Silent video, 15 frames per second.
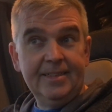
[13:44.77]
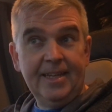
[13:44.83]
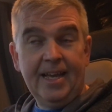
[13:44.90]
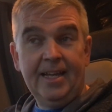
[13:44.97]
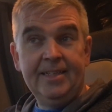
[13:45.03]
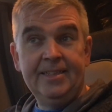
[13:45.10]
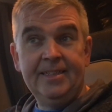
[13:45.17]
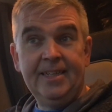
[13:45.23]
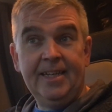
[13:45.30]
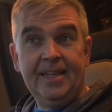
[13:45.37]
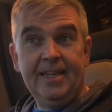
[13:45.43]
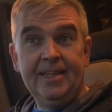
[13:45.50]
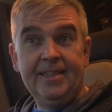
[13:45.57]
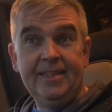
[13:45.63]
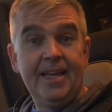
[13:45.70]
and
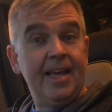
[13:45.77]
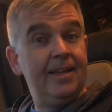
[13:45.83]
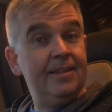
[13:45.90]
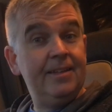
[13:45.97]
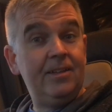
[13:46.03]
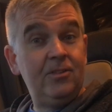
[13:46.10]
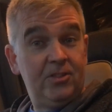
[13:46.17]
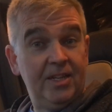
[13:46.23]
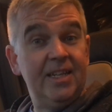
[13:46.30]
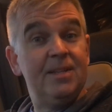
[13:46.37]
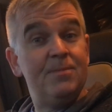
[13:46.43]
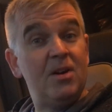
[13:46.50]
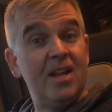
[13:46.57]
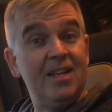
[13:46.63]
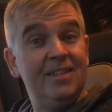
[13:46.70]
yeah, I'll see you
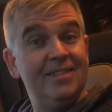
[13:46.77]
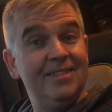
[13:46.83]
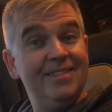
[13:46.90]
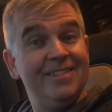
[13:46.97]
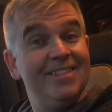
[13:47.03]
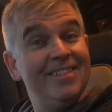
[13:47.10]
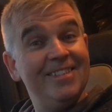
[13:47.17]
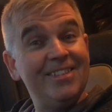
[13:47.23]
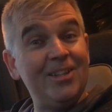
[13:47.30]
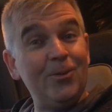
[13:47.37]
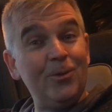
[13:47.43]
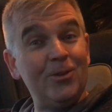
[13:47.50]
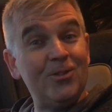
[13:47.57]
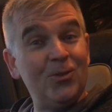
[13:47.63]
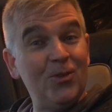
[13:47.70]
tomorrow.
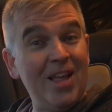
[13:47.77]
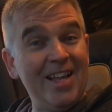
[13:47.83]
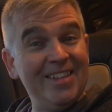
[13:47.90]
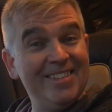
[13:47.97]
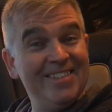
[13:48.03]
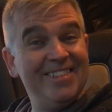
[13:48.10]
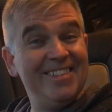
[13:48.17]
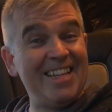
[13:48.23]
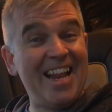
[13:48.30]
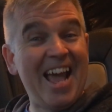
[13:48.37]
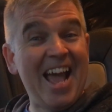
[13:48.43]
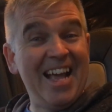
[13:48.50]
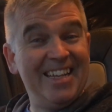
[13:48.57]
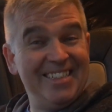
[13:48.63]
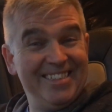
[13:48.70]
Toodles and all that.
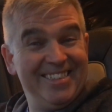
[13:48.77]
Ta-da!